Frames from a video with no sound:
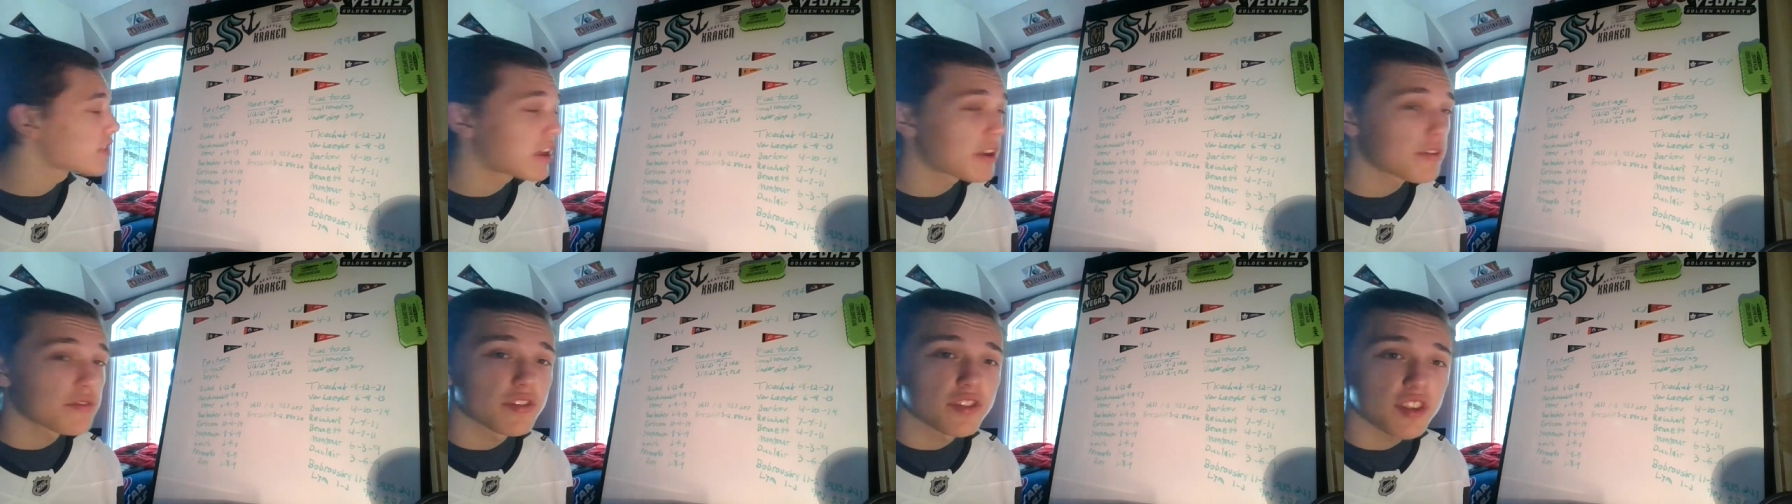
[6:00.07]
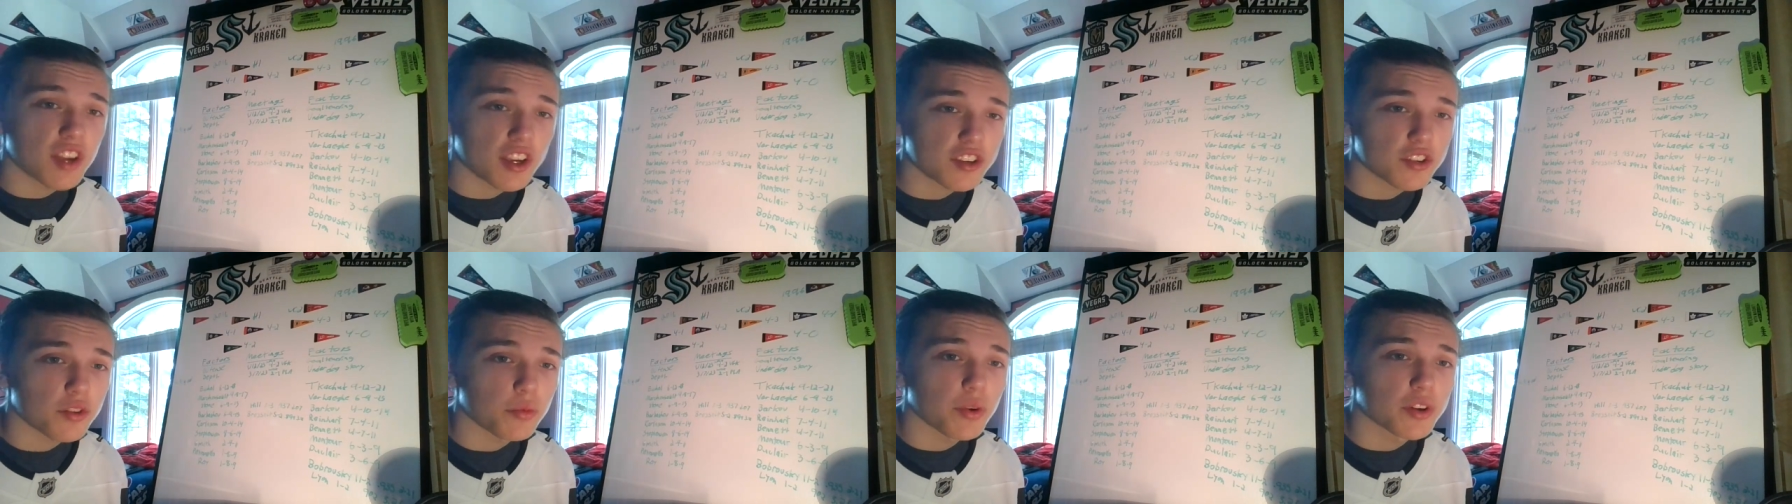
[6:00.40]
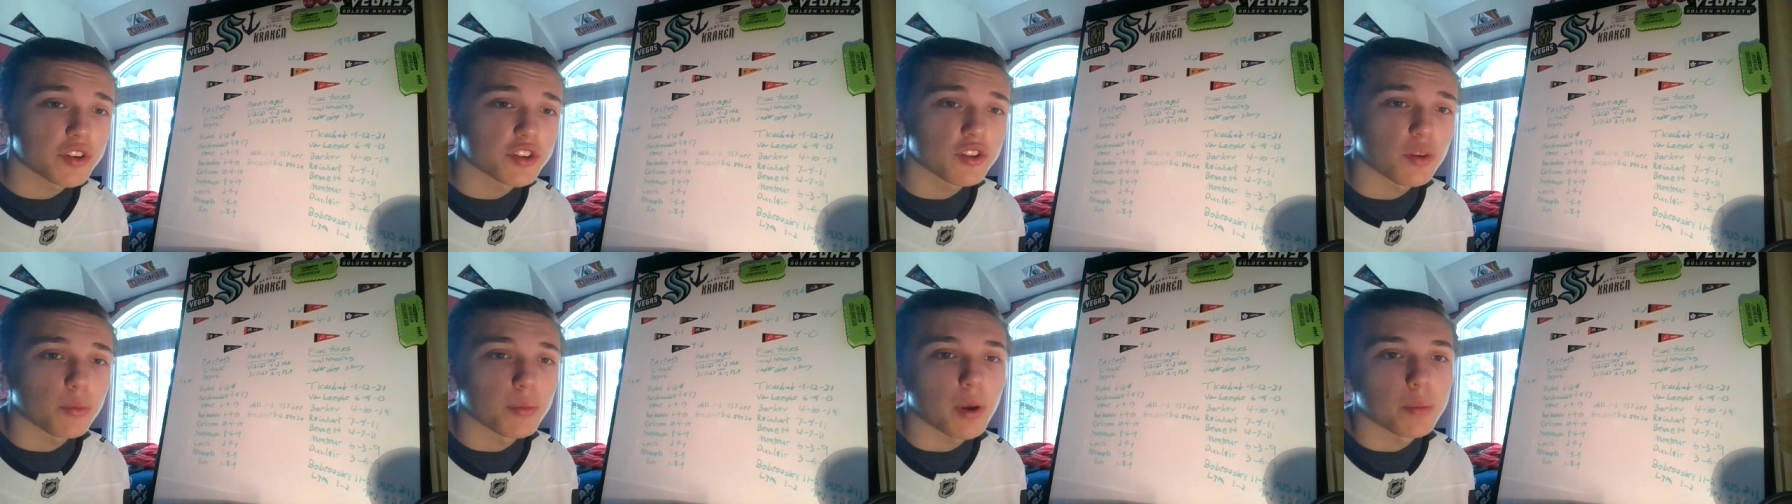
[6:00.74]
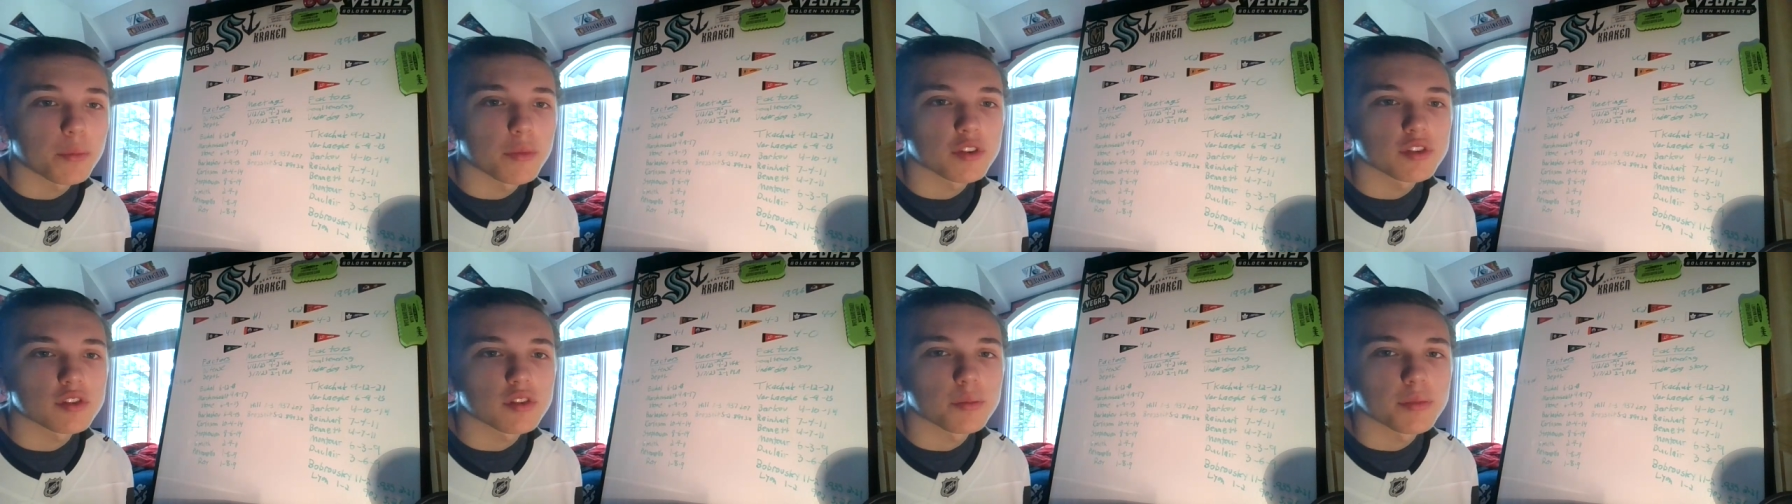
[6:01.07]
they have 6 original
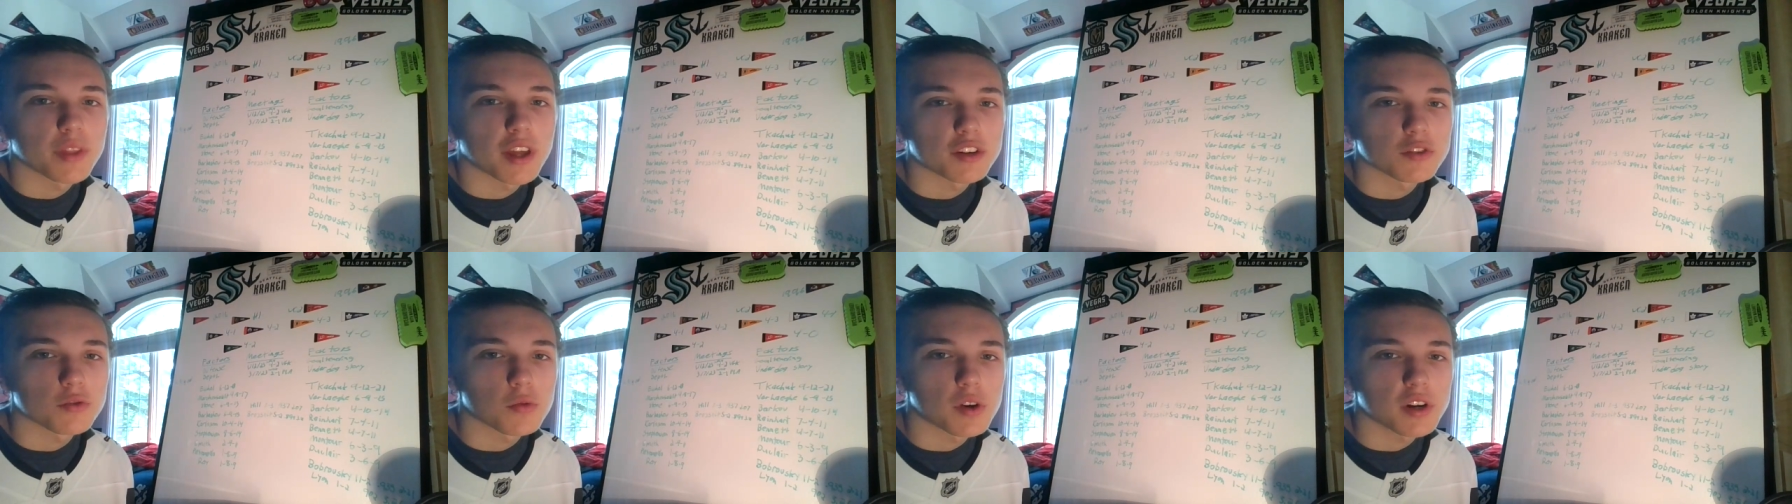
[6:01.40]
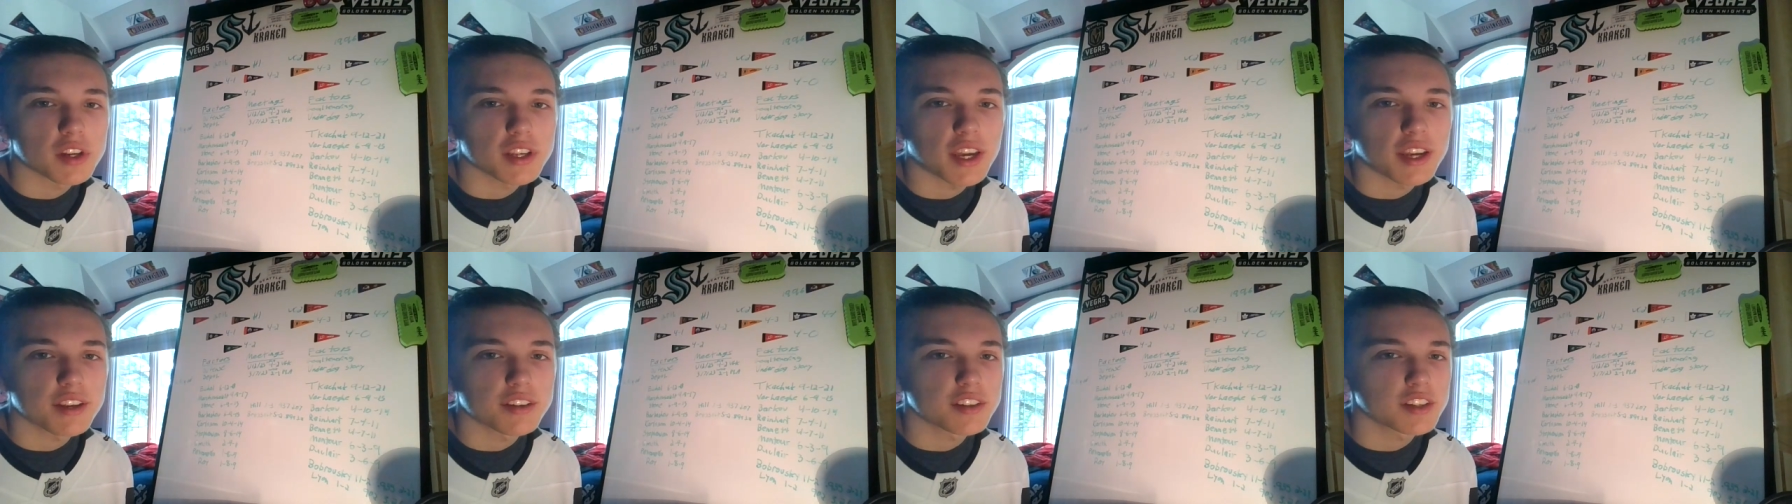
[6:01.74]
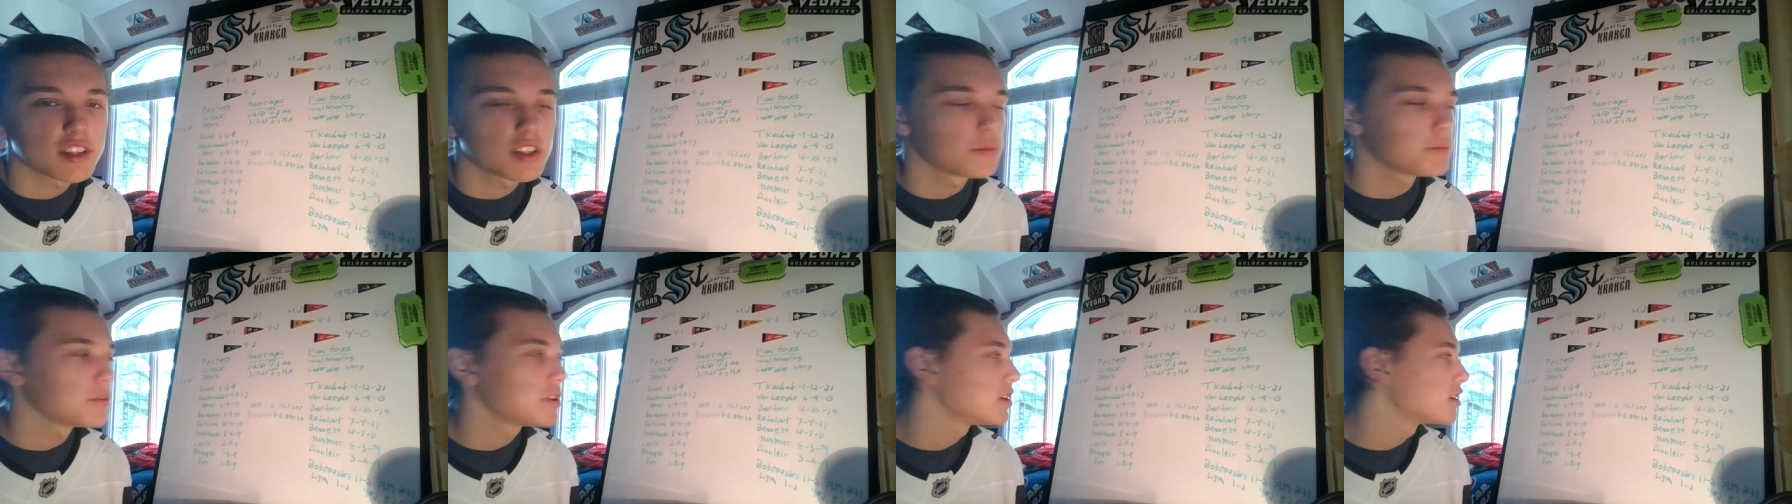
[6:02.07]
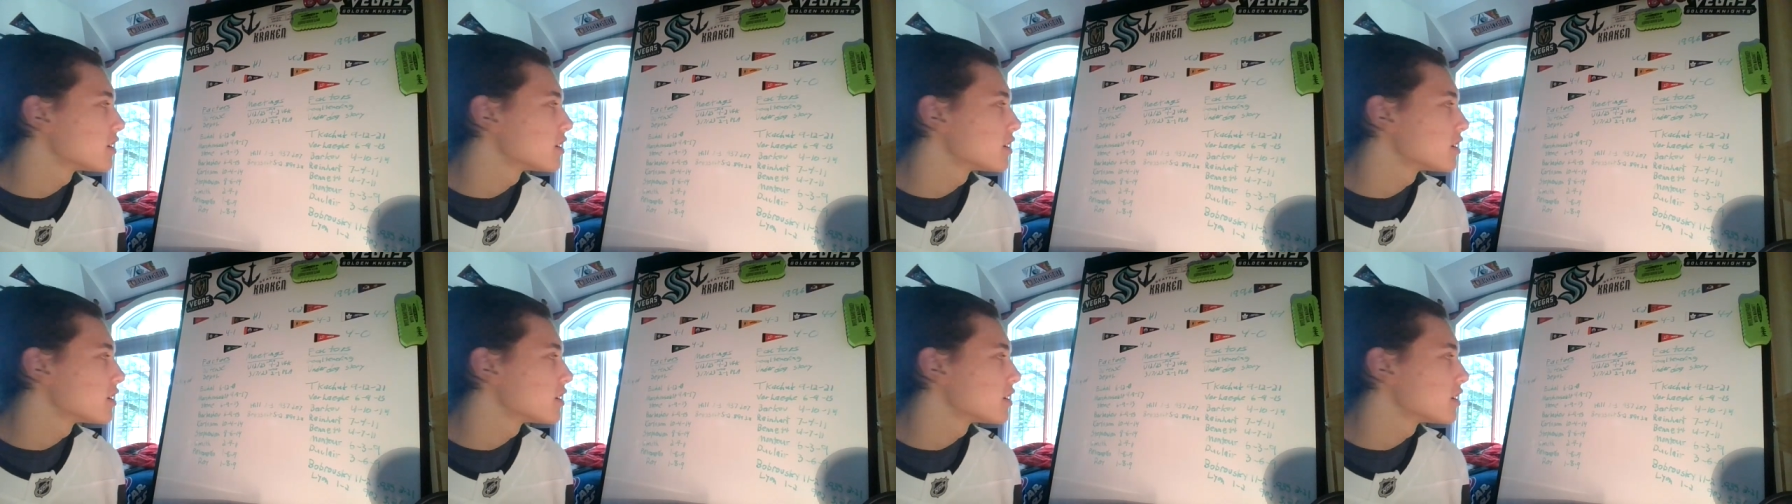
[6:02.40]
members from that 2018